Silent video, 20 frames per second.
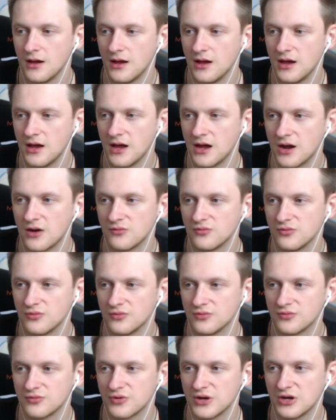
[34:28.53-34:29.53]

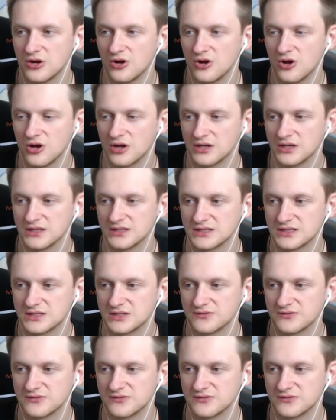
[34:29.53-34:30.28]
Rhinolock is